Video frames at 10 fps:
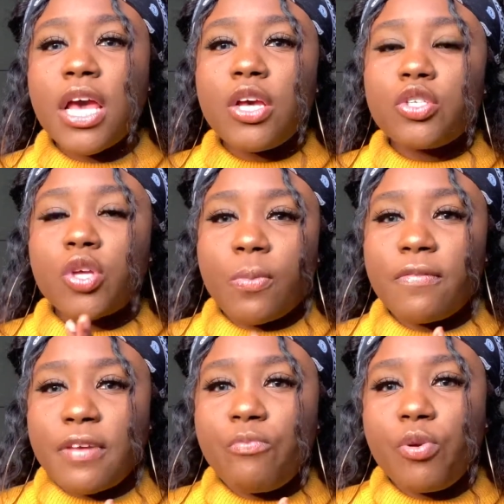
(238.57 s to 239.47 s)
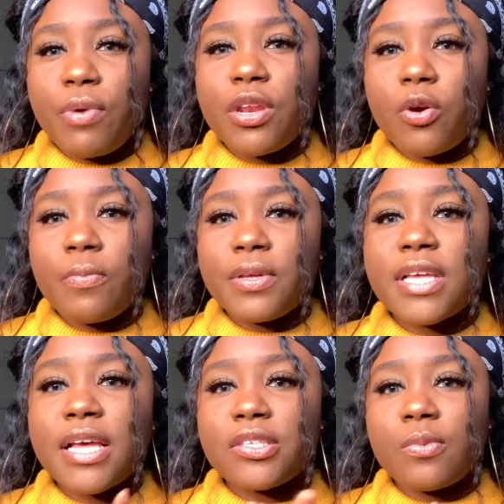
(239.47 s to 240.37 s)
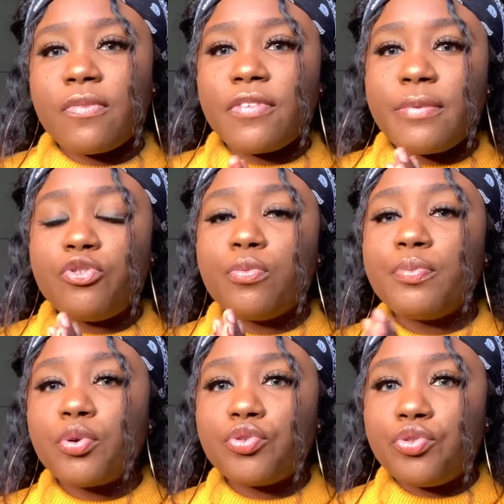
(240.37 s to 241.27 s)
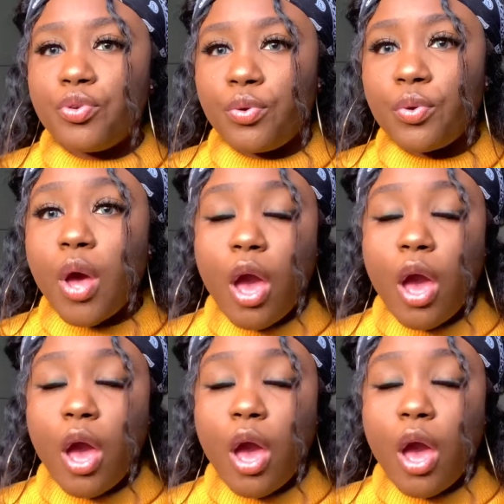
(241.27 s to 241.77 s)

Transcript: some of them remain hobbies some of them you pursue